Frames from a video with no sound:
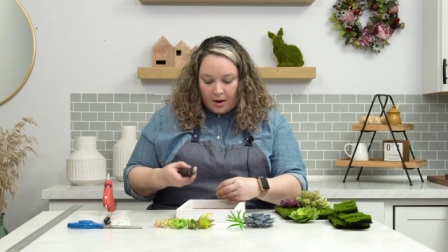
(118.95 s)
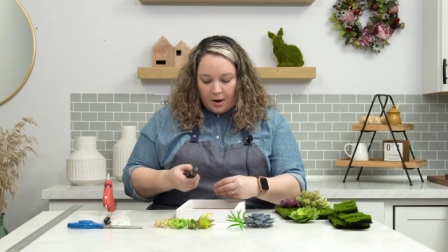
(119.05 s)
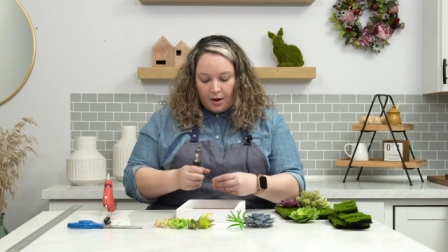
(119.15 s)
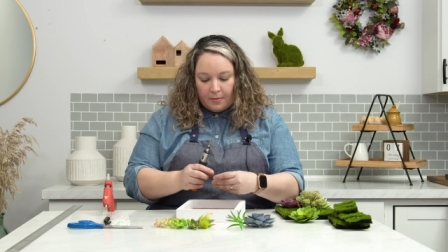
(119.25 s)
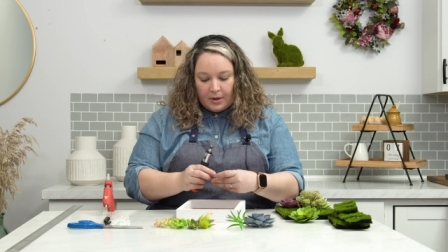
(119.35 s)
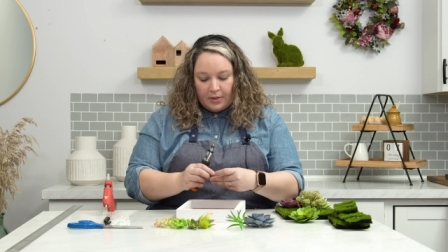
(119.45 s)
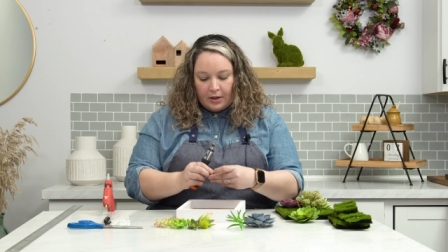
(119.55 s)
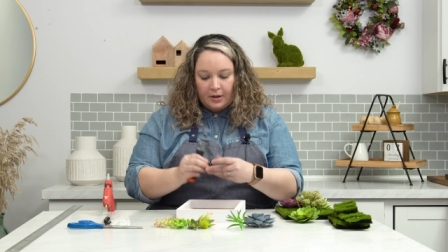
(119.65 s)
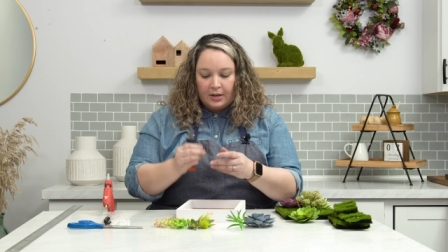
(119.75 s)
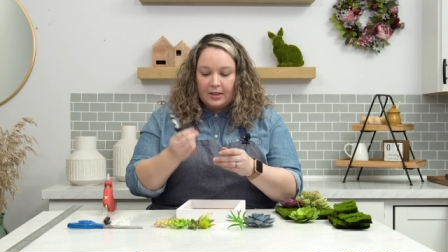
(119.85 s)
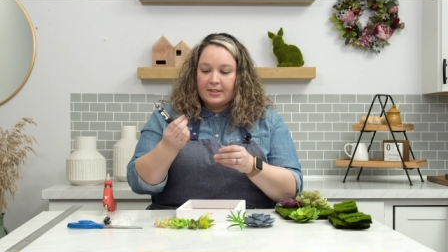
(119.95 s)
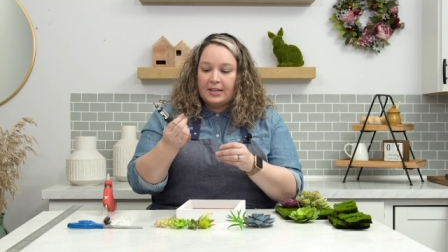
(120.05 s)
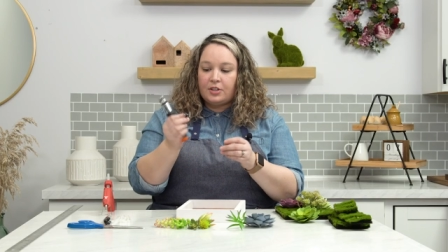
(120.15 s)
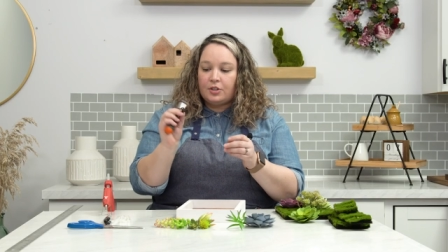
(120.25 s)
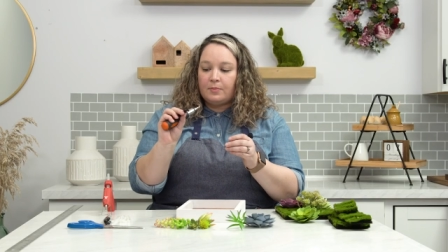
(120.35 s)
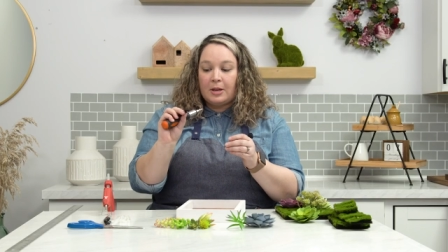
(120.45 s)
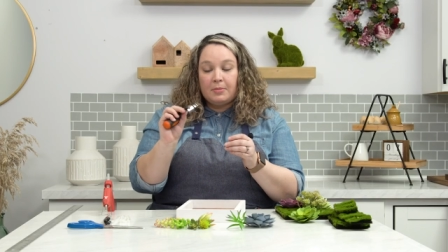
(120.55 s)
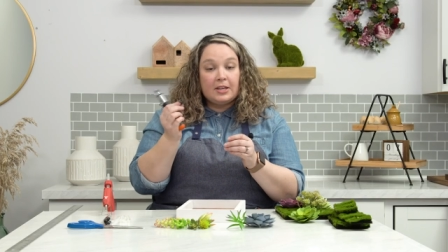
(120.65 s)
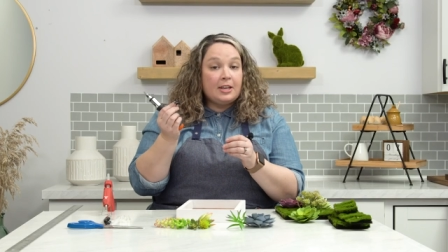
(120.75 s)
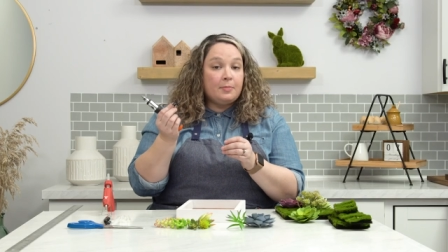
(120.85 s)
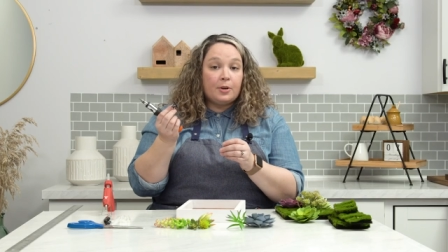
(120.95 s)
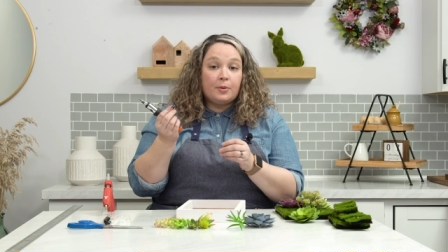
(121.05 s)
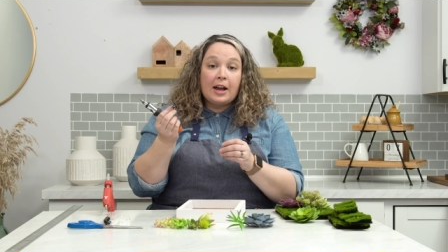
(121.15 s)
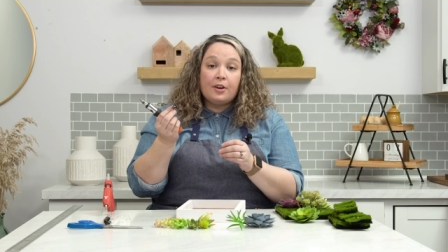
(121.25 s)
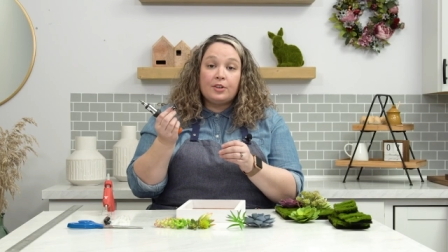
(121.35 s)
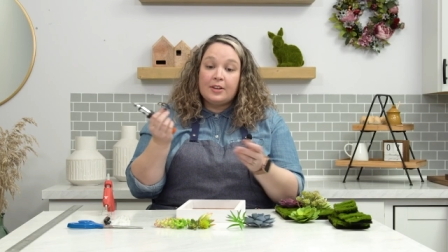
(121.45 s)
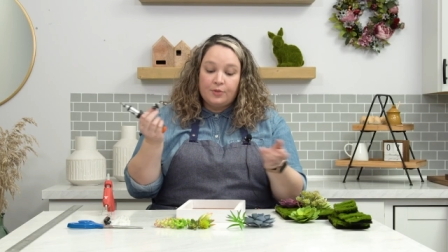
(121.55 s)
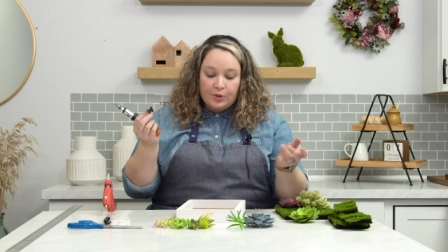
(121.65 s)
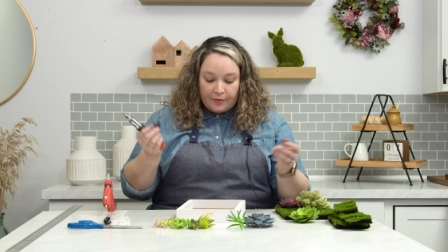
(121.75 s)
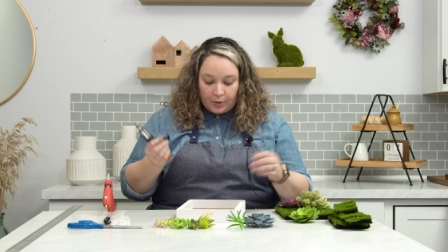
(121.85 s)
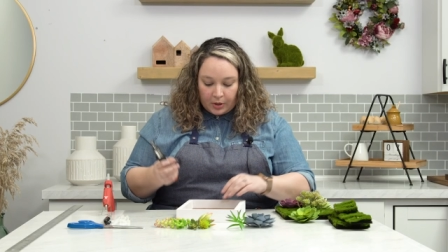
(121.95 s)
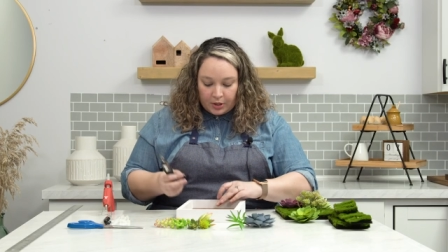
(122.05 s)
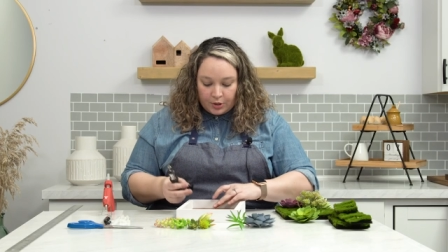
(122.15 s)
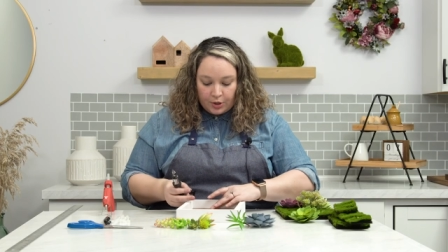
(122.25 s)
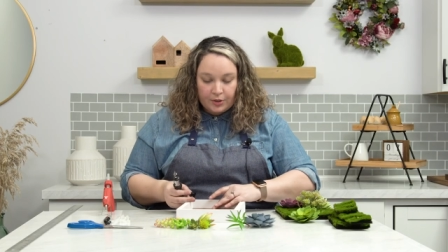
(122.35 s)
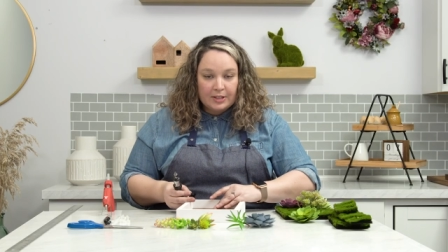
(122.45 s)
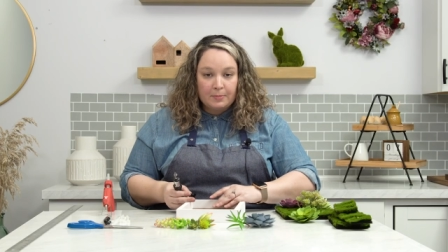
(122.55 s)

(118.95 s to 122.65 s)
Um, and there it is and maybe keep it around if you ever want to turn this